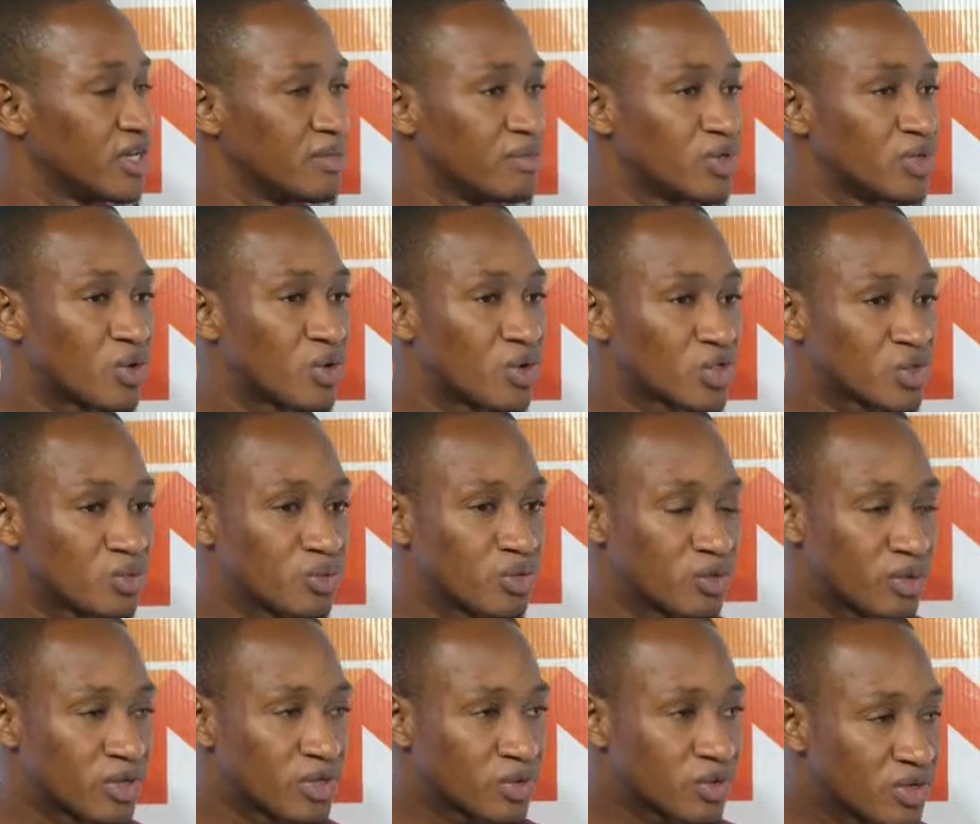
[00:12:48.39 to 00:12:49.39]
because we
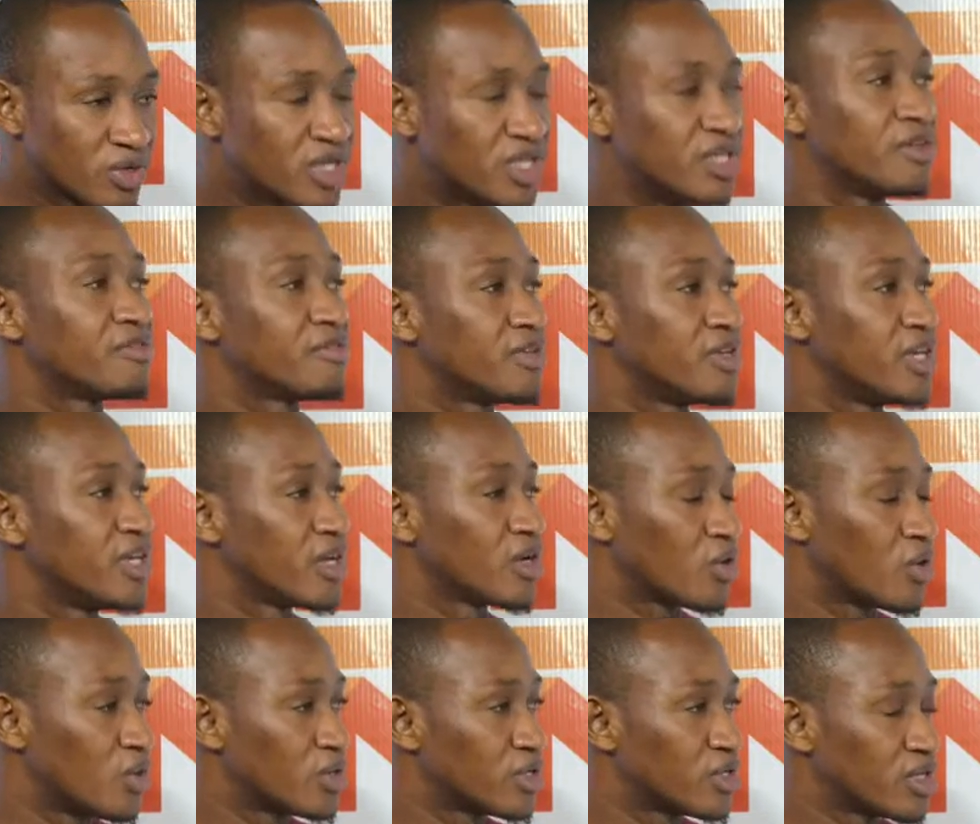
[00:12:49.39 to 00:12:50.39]
want to live in a
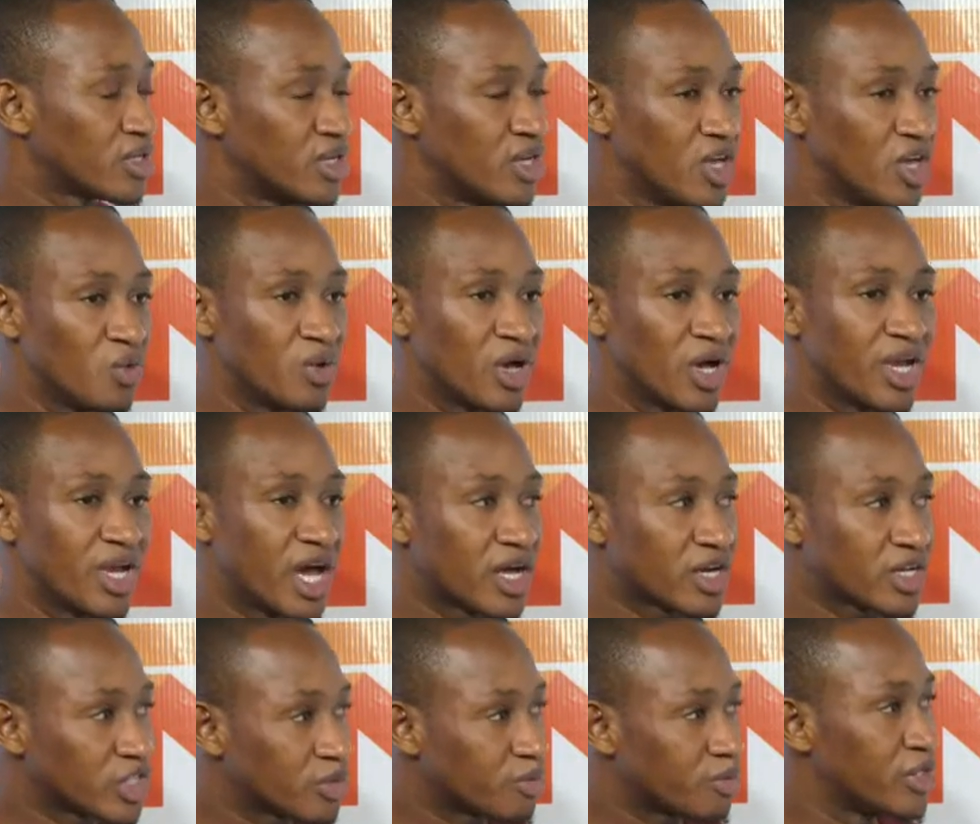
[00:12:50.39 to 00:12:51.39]
country where there
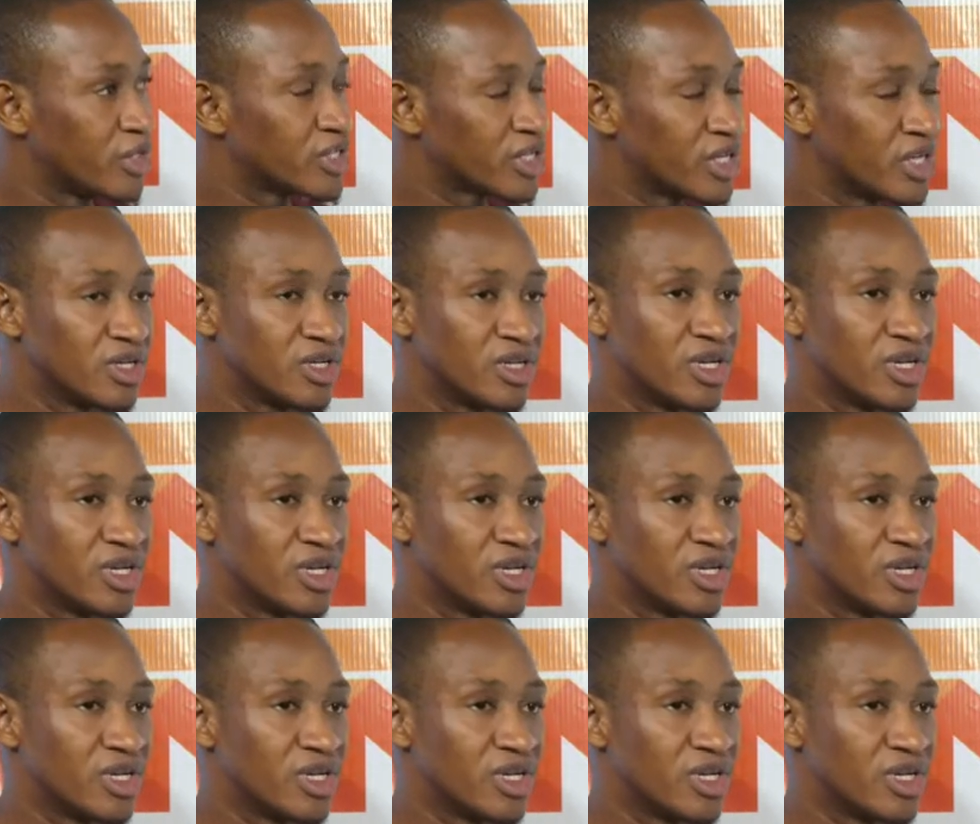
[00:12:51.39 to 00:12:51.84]
is peace,